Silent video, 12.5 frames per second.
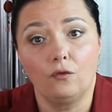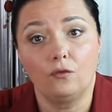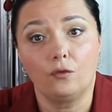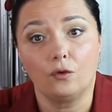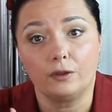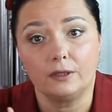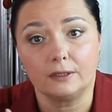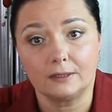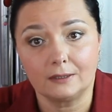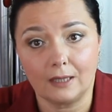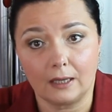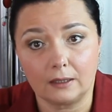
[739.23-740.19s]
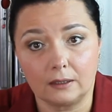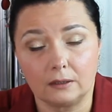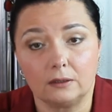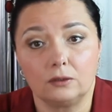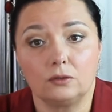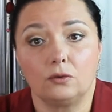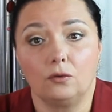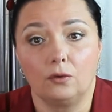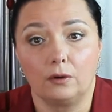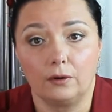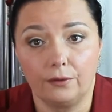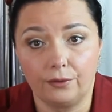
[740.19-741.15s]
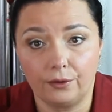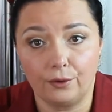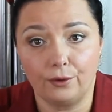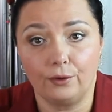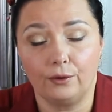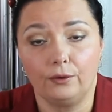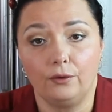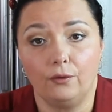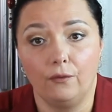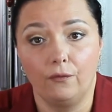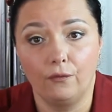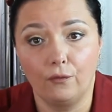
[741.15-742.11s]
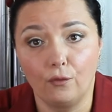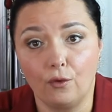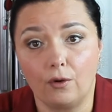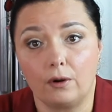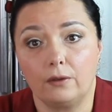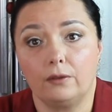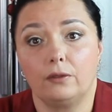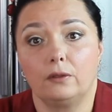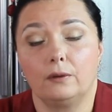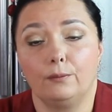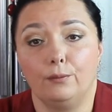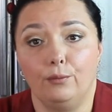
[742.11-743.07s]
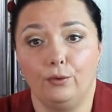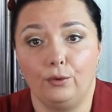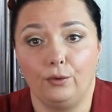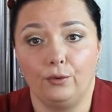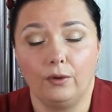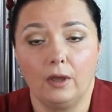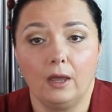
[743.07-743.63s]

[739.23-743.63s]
for the second or third or fourth brew.